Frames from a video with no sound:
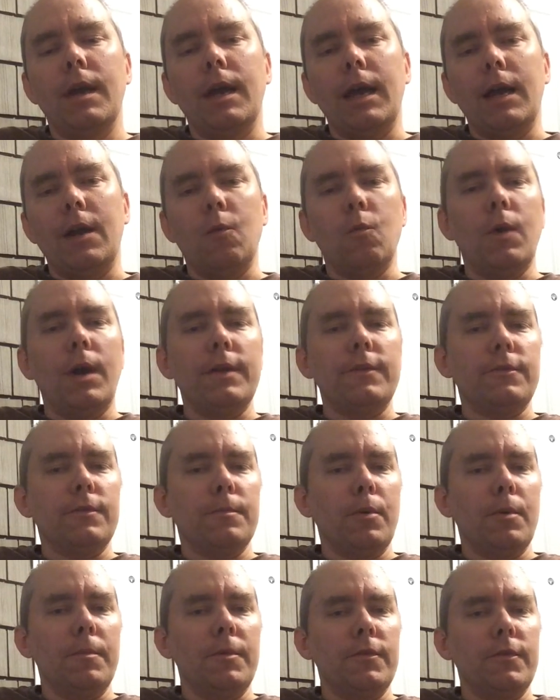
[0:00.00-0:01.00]
at a white
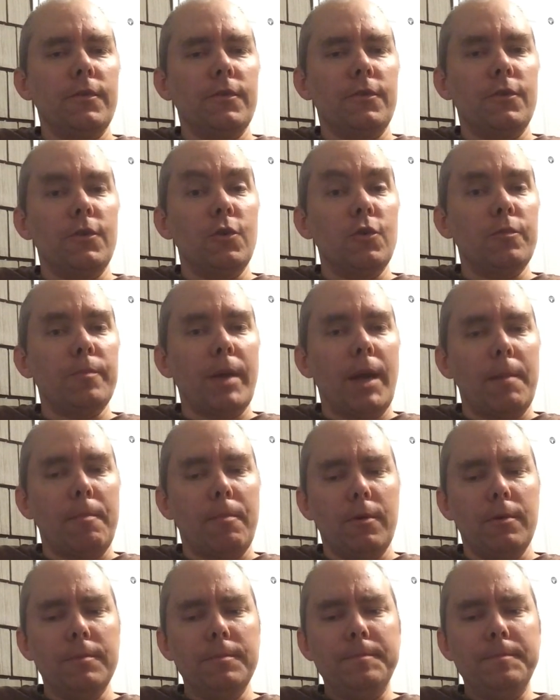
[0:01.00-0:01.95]
supremacist newspaper.